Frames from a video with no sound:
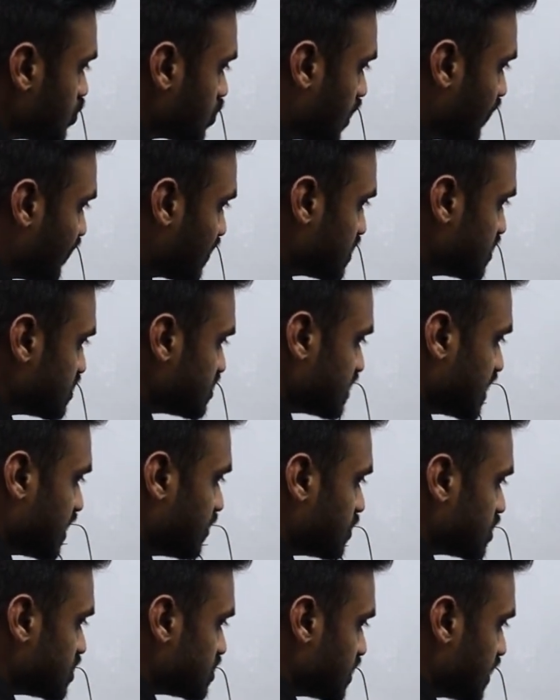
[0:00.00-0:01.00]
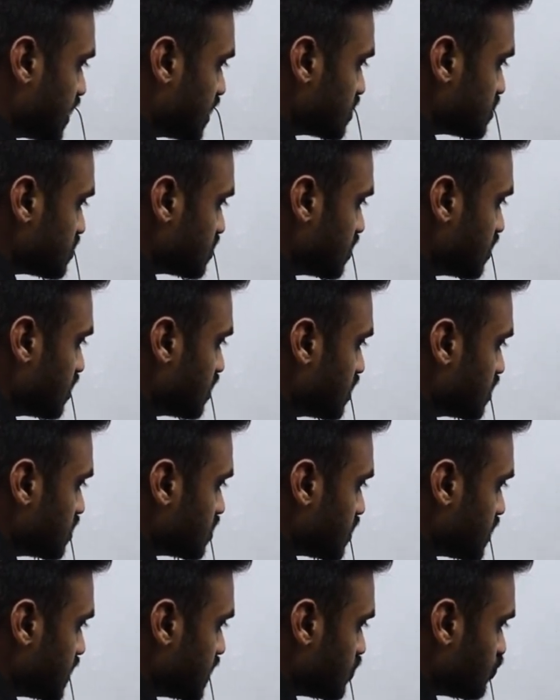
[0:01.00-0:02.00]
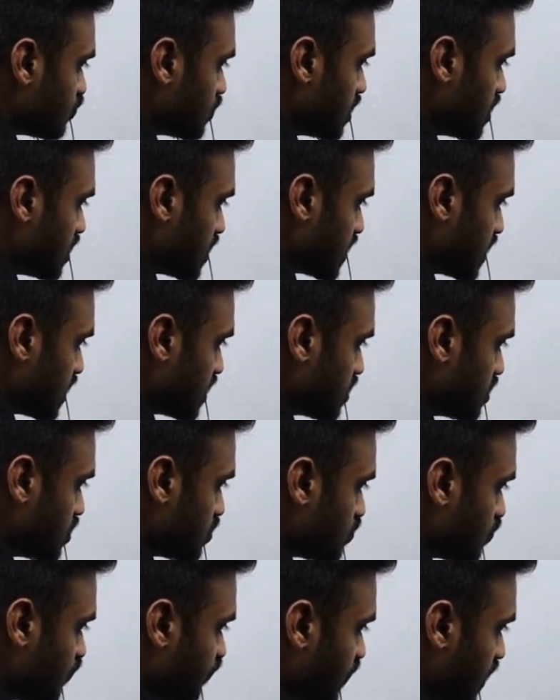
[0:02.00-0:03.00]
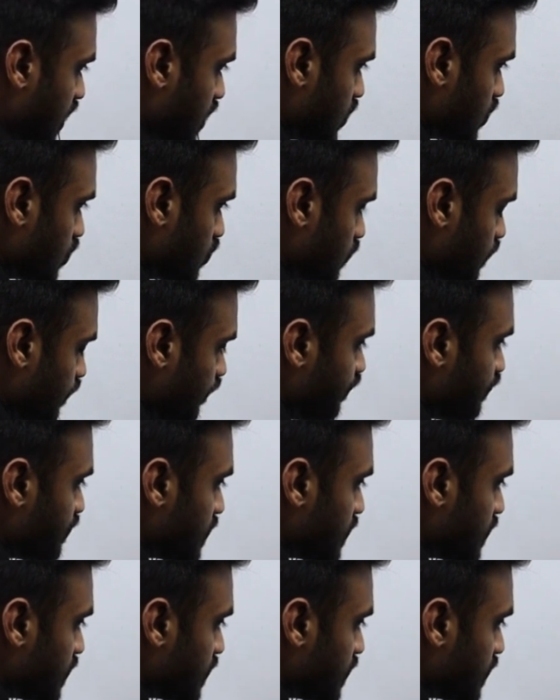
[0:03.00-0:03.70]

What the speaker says: to cover this same distance, 320 into 5